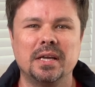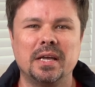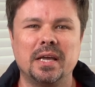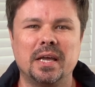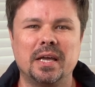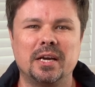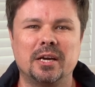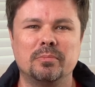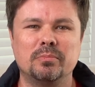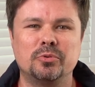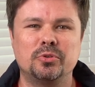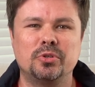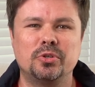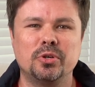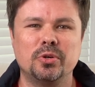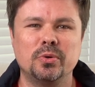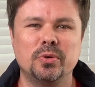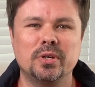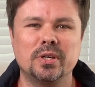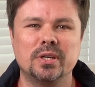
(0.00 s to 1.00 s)
And I'm
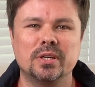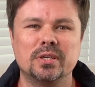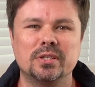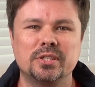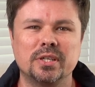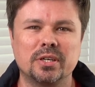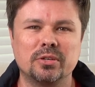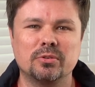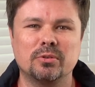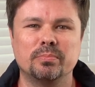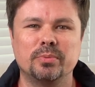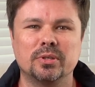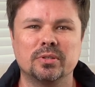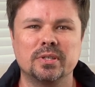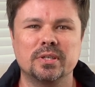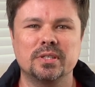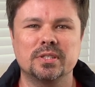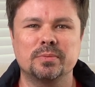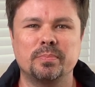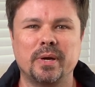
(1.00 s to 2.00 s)
doing a general
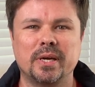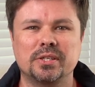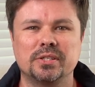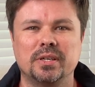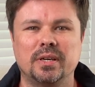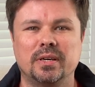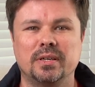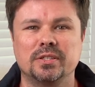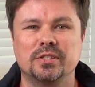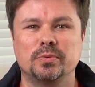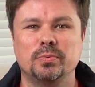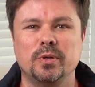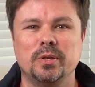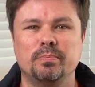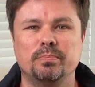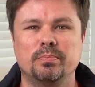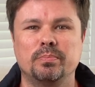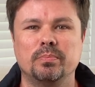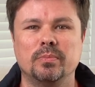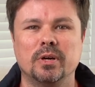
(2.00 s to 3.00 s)
building inspection and a
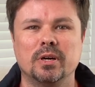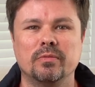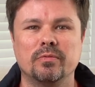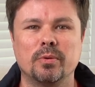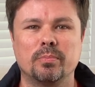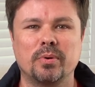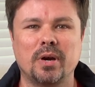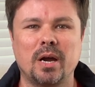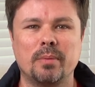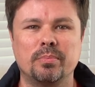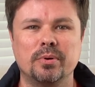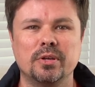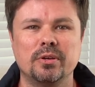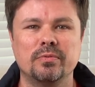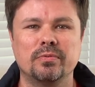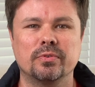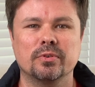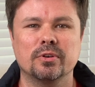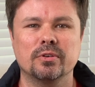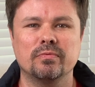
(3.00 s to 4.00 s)
sweep of the property
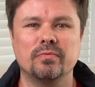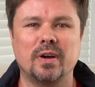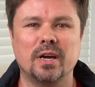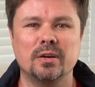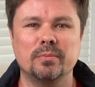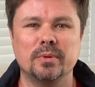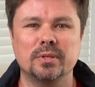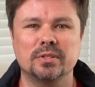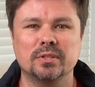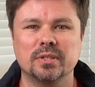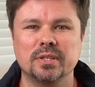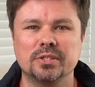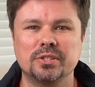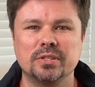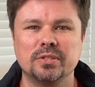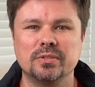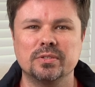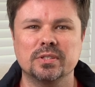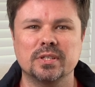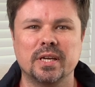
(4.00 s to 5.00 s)
for environmental
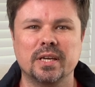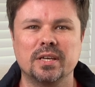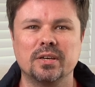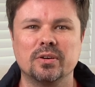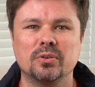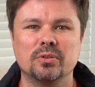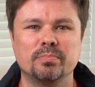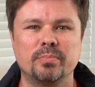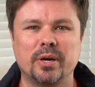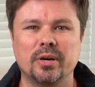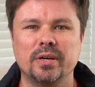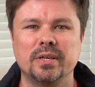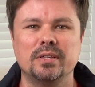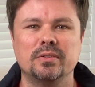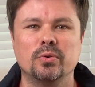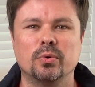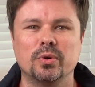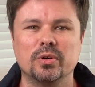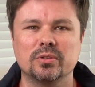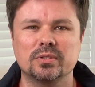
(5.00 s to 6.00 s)
issues like an old buried
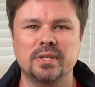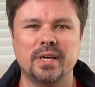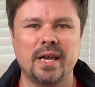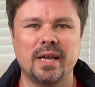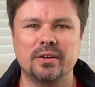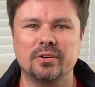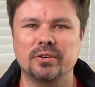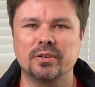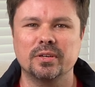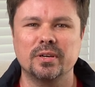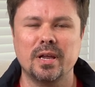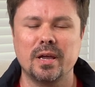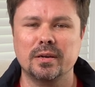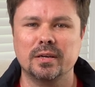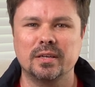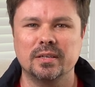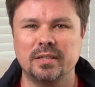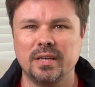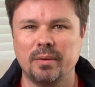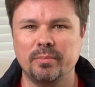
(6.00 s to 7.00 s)
oil tank or
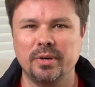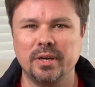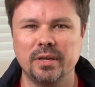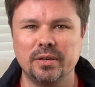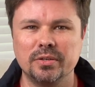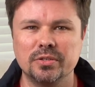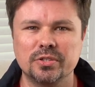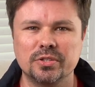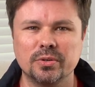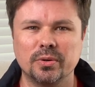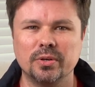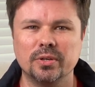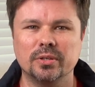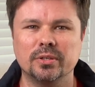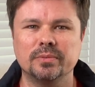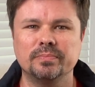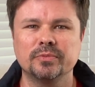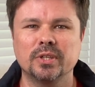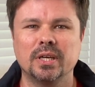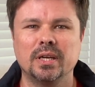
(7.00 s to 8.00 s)
contaminated
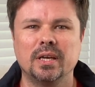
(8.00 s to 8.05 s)
soil.